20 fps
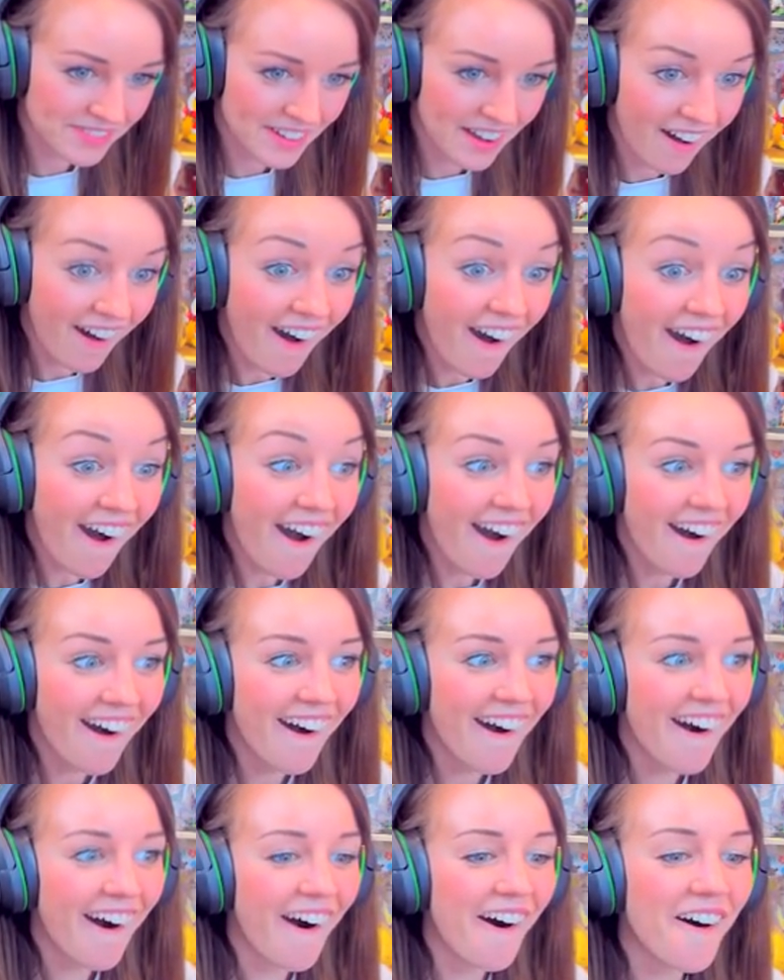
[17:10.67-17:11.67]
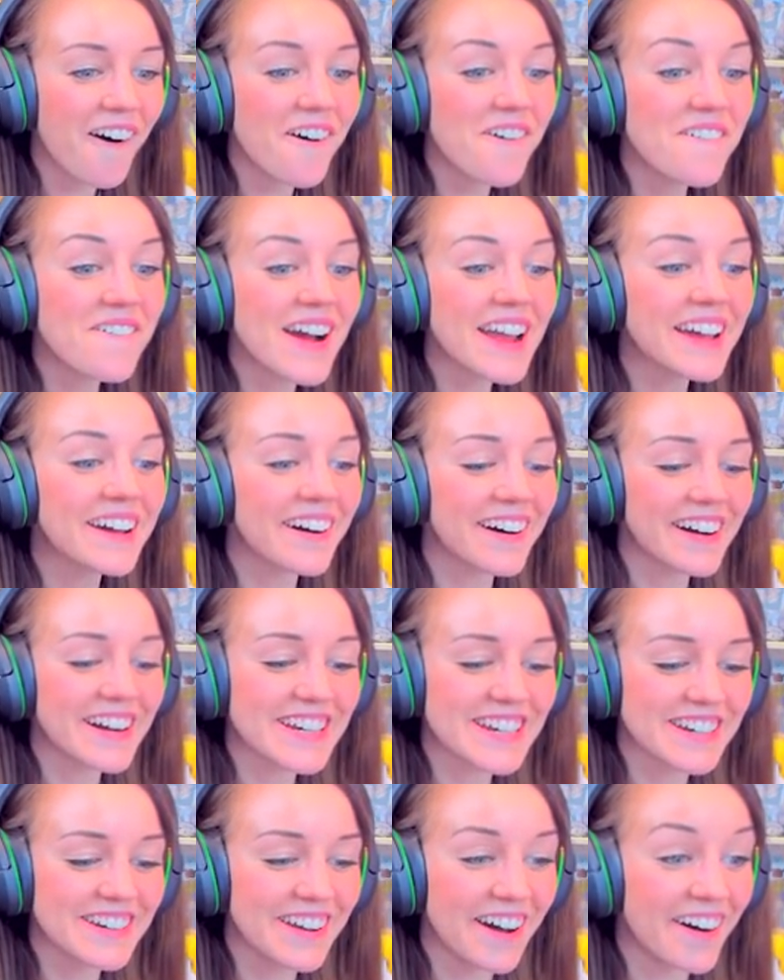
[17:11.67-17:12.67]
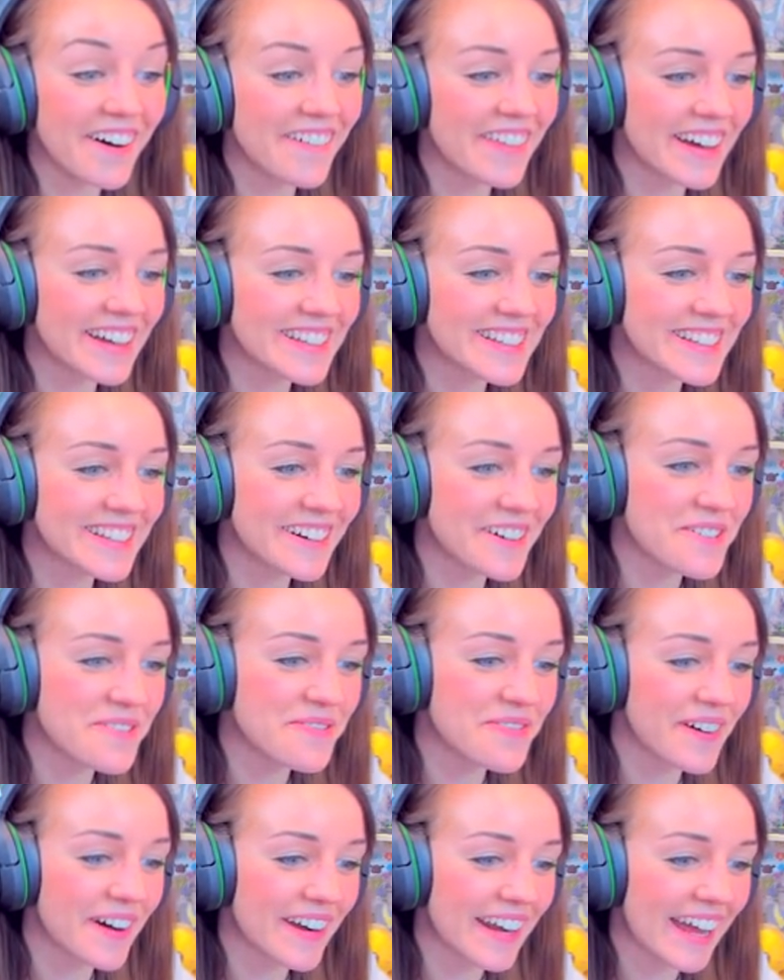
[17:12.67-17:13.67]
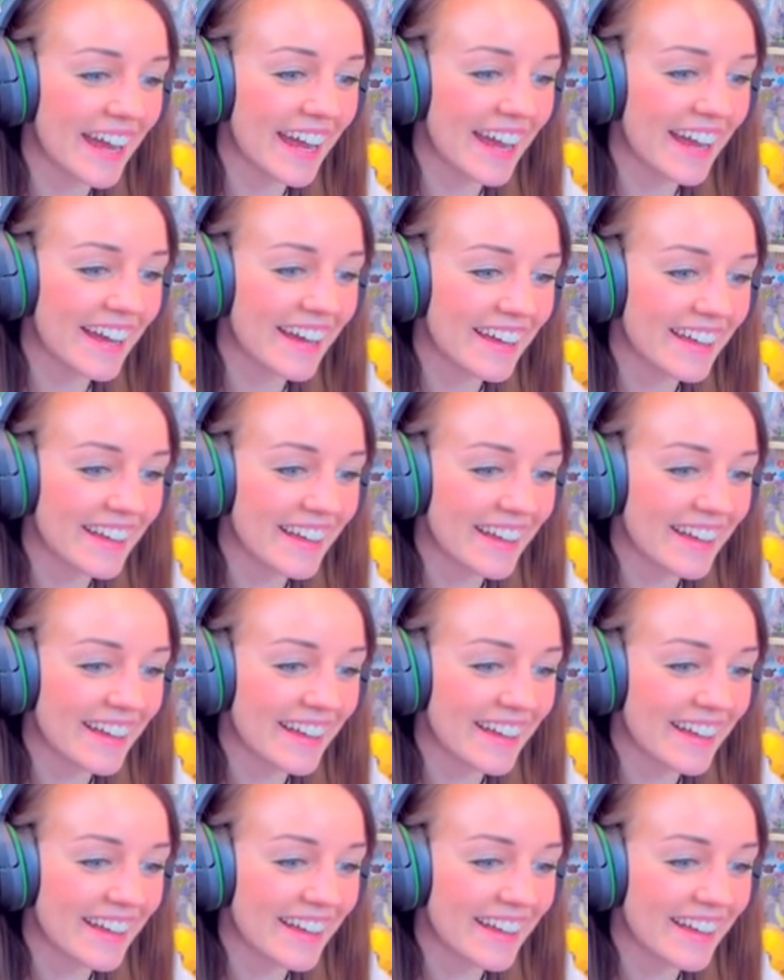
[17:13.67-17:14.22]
Oh my gosh, no, that's so funny.